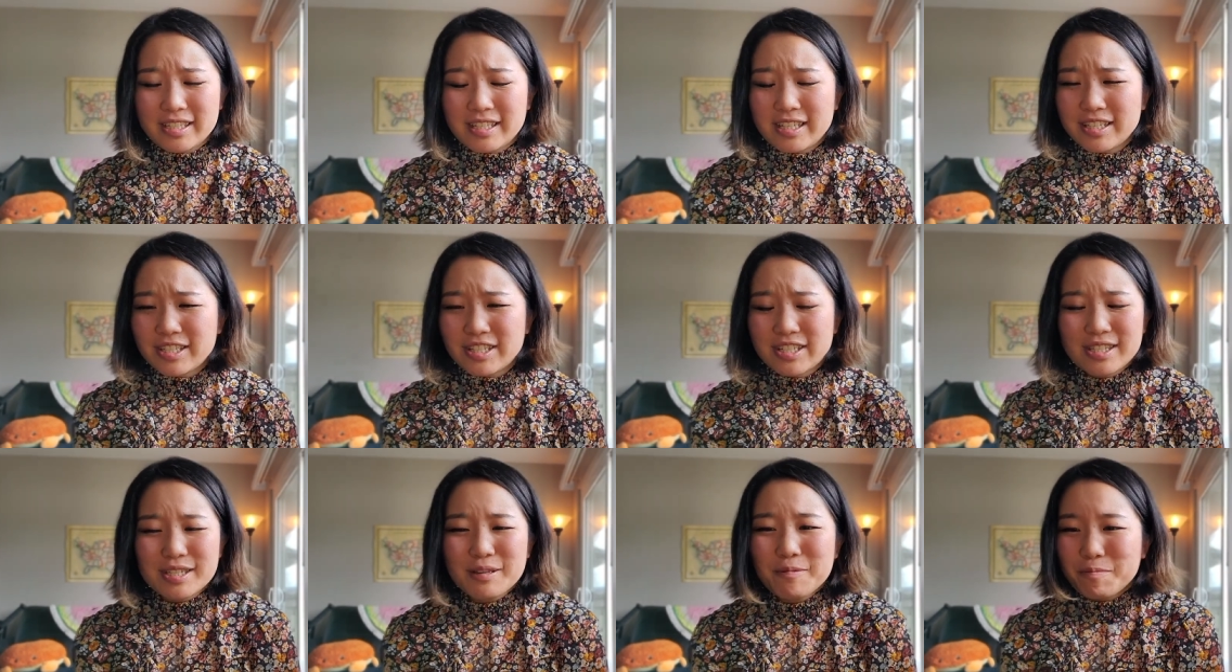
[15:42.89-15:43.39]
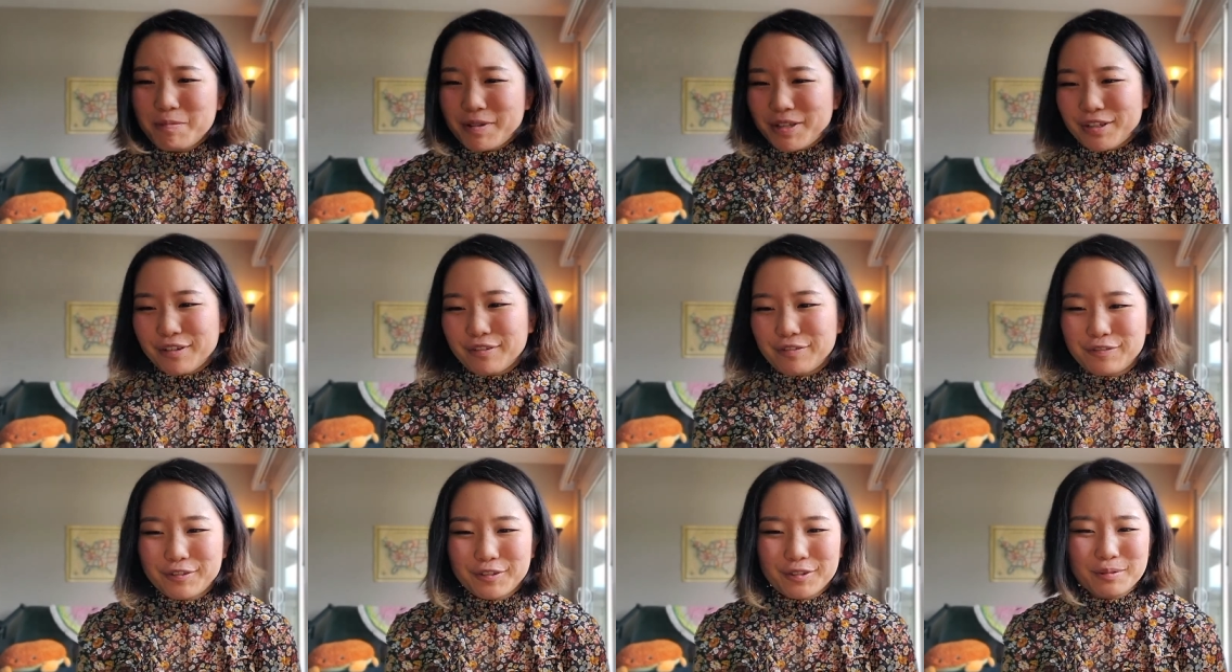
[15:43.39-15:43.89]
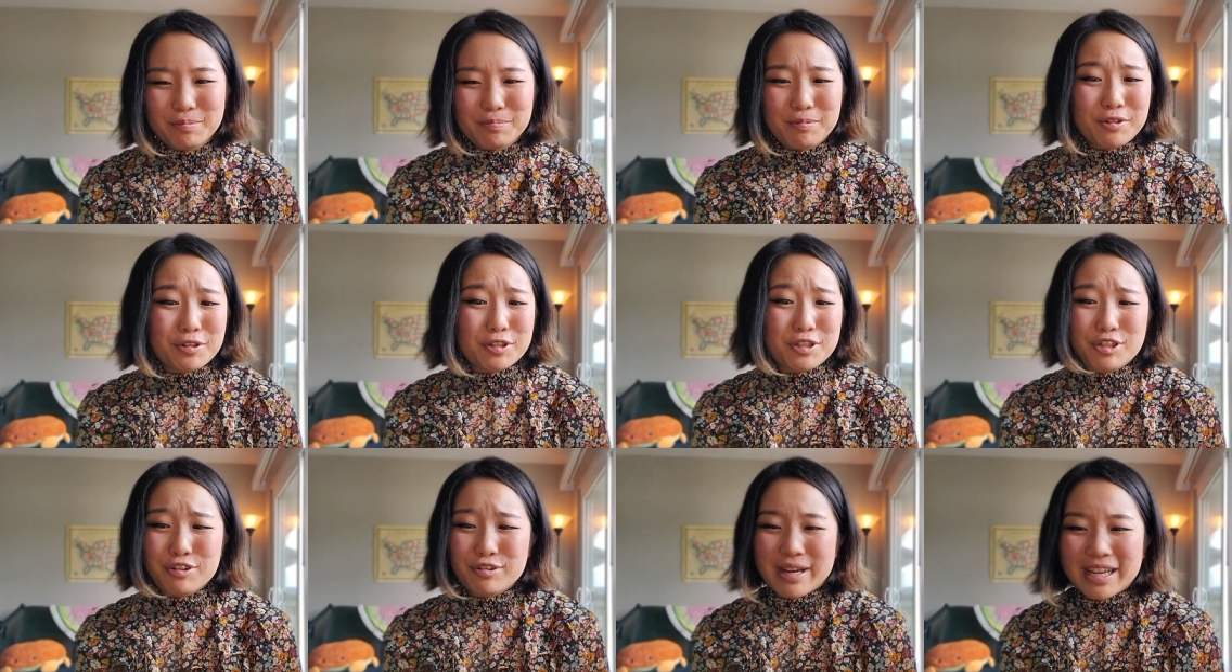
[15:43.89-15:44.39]
It's just a beautiful
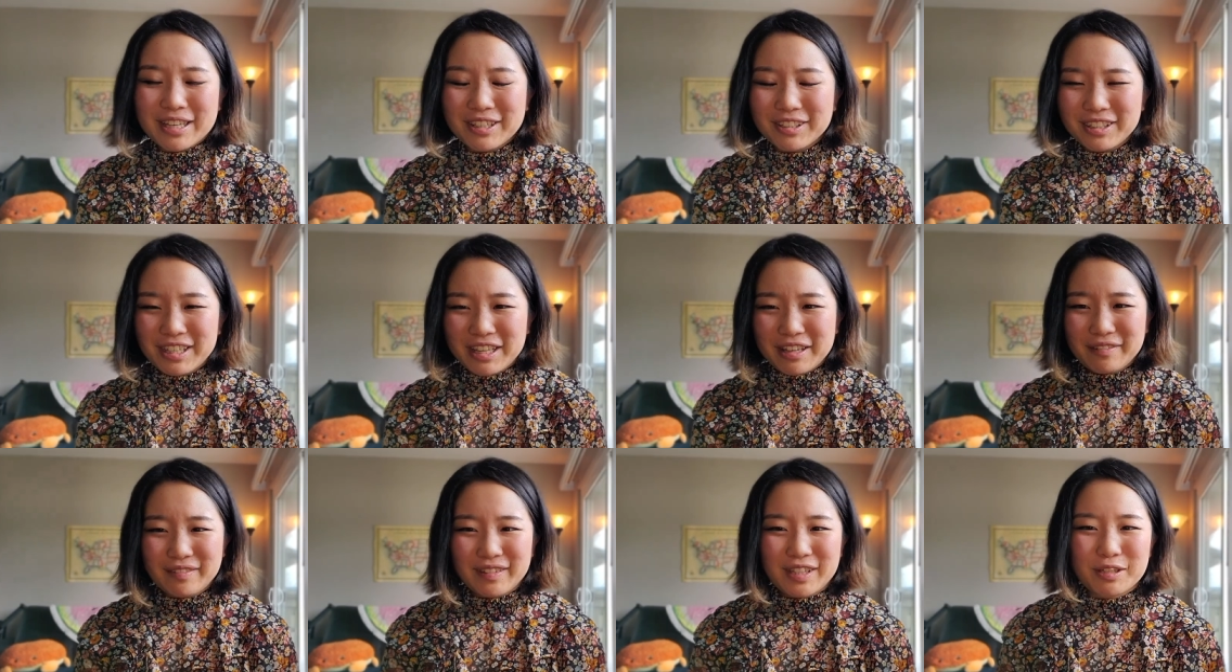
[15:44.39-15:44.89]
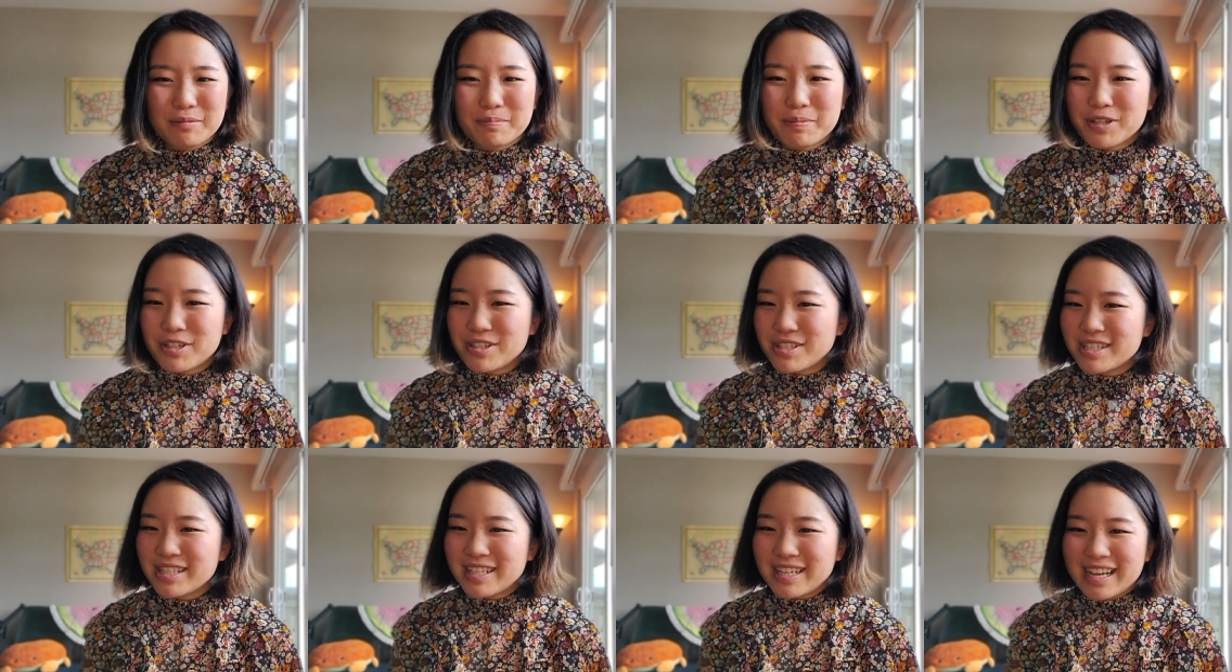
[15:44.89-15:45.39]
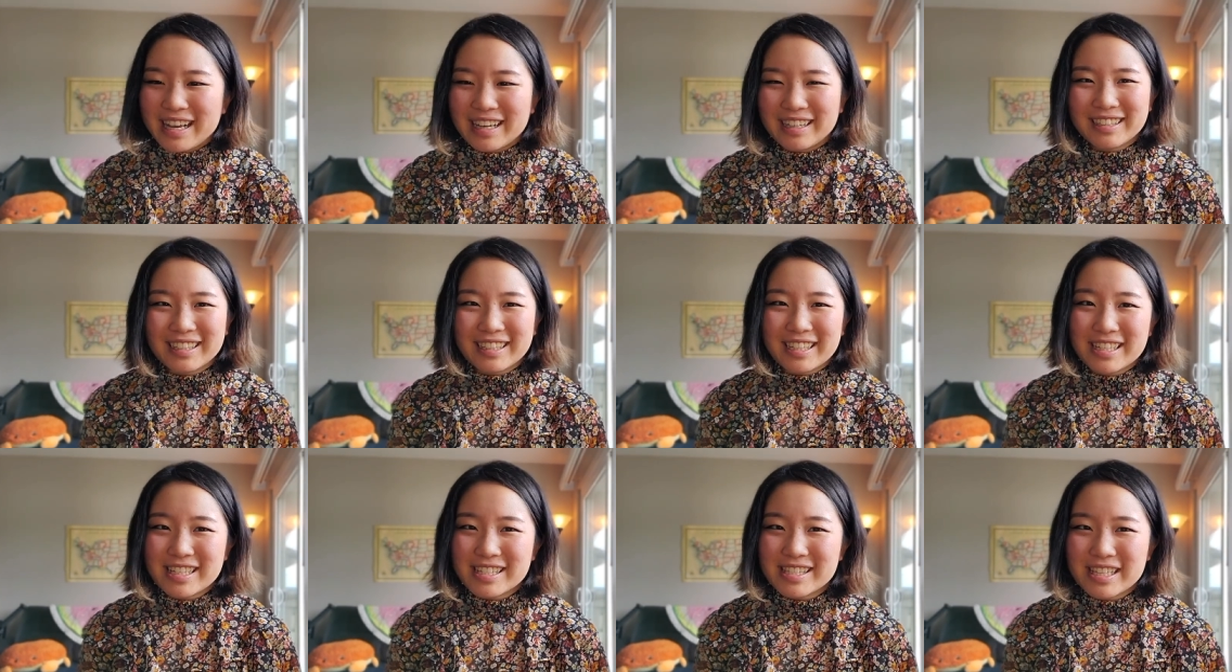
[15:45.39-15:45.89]
portrayal of their
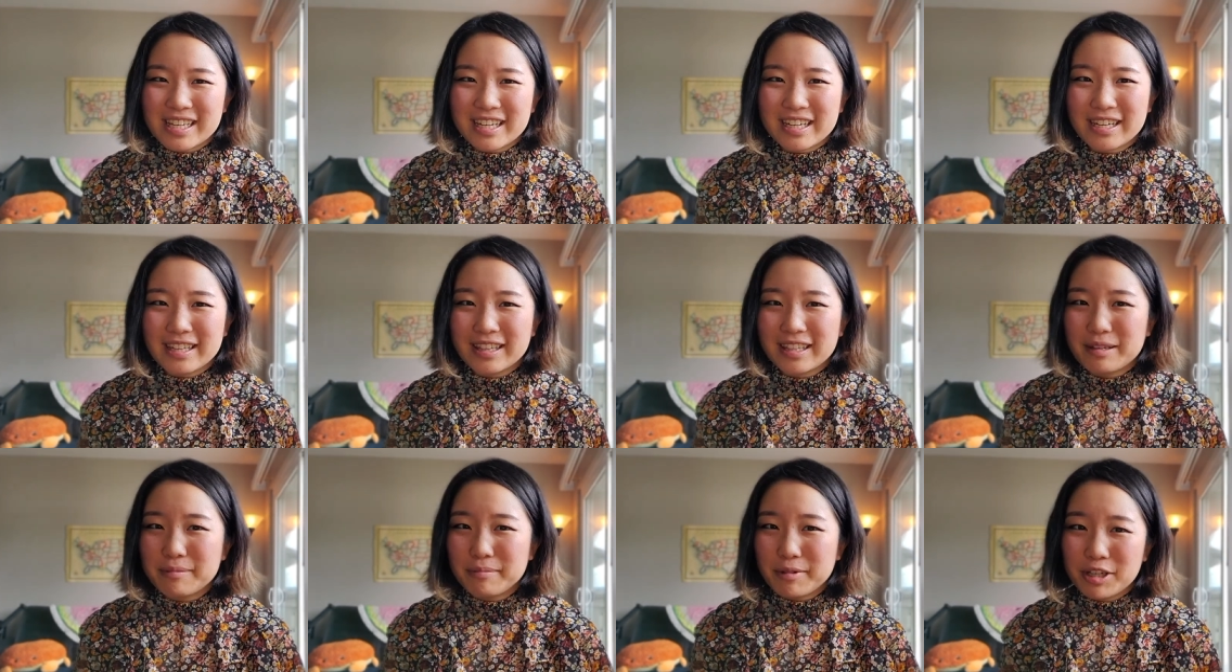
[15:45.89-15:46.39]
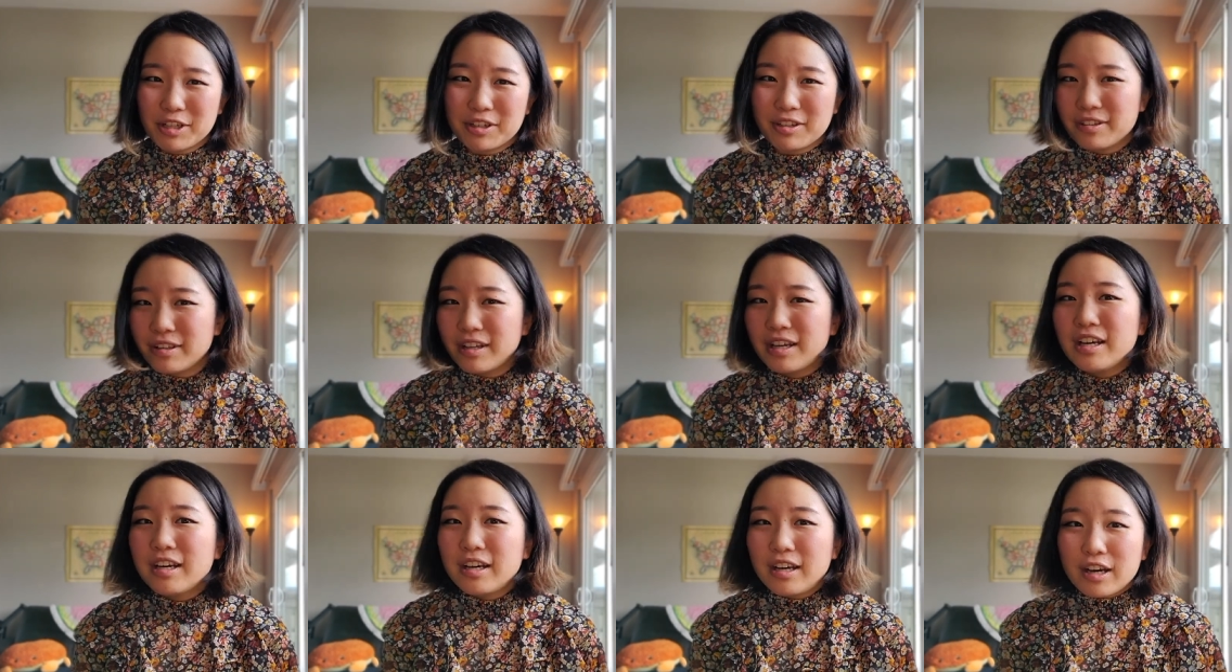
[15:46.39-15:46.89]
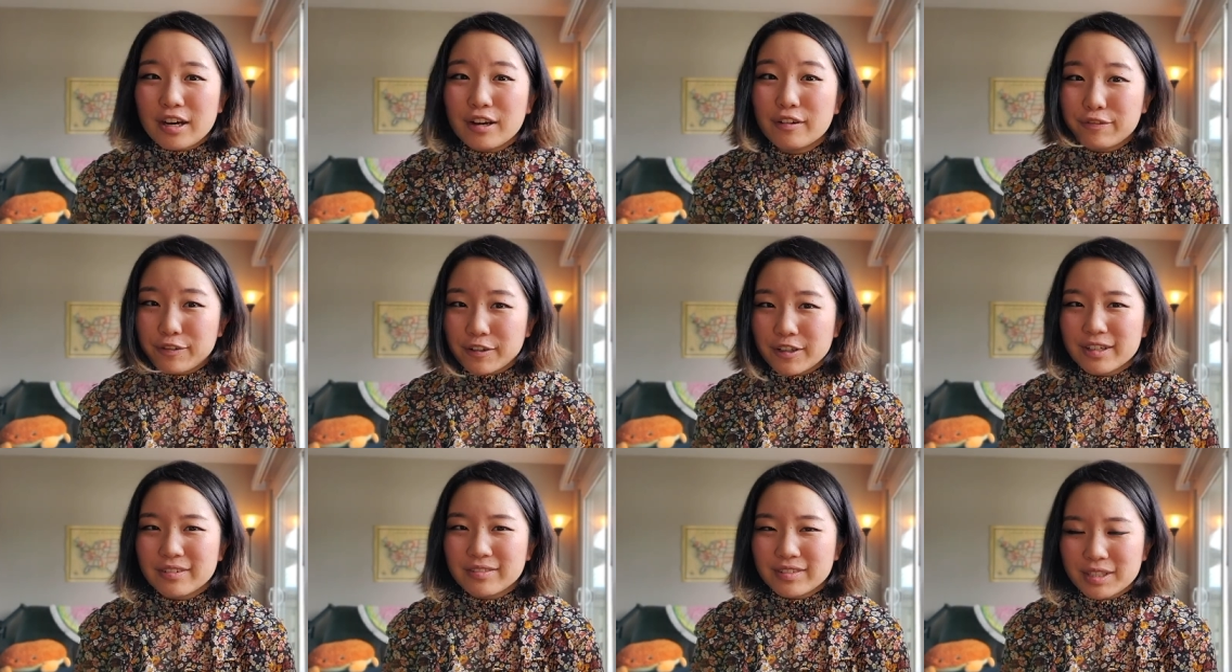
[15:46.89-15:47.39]
personalities and them all, all
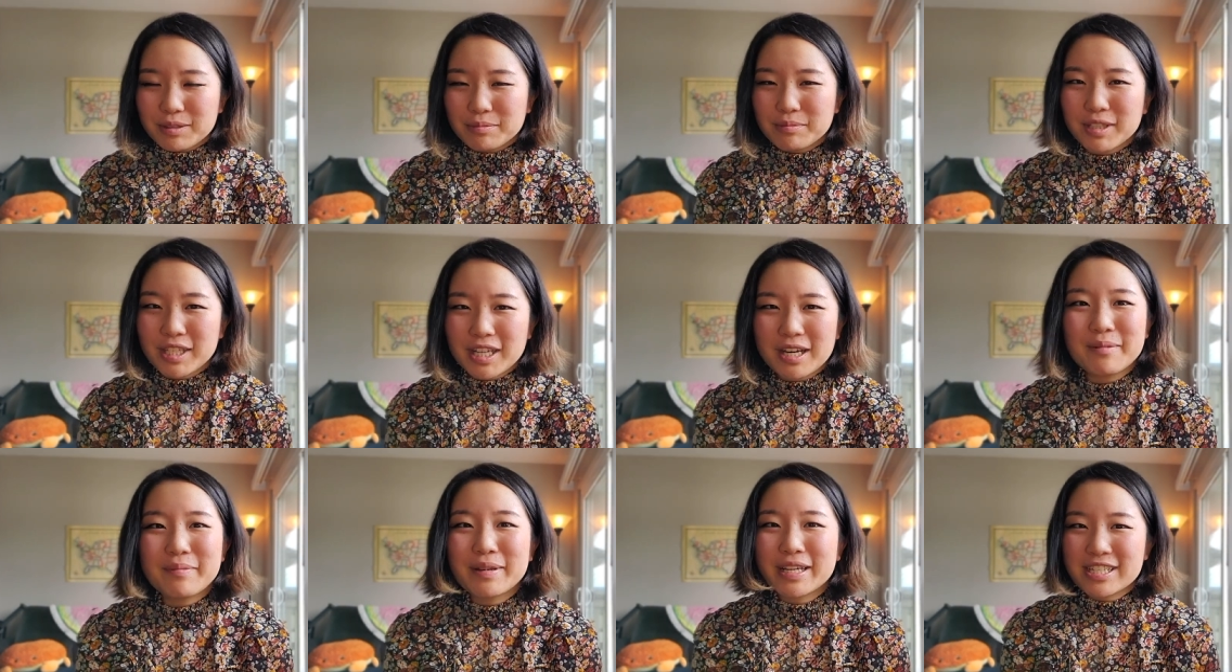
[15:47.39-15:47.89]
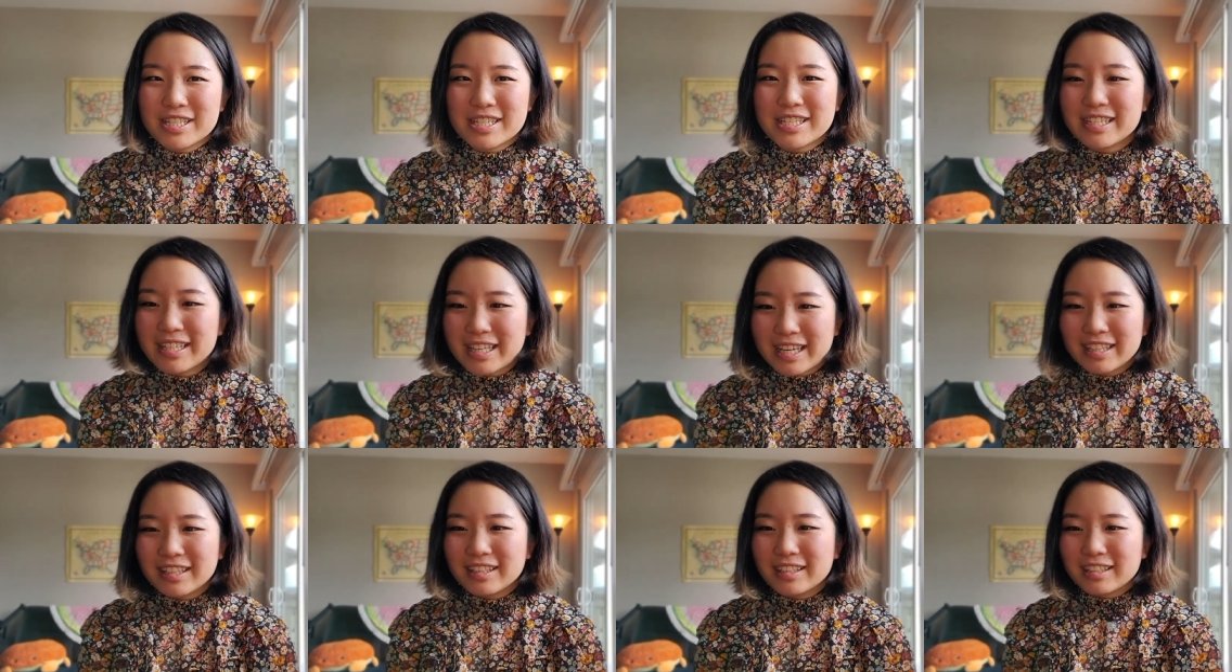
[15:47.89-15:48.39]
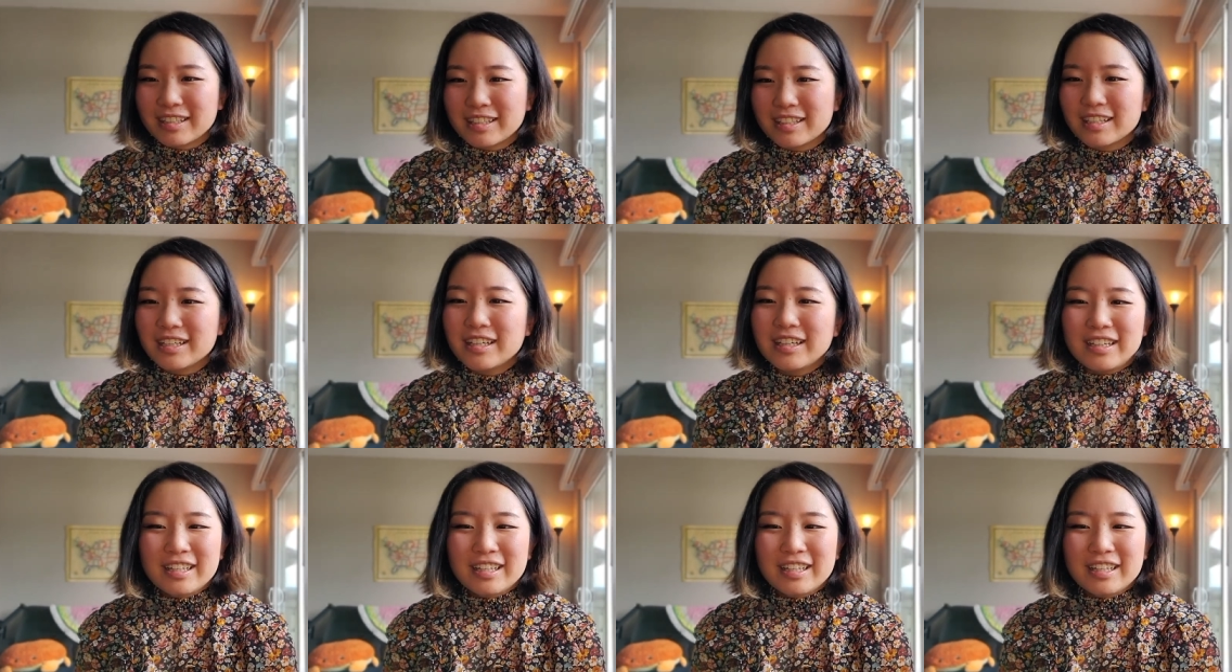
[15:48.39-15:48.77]
four of them coming together.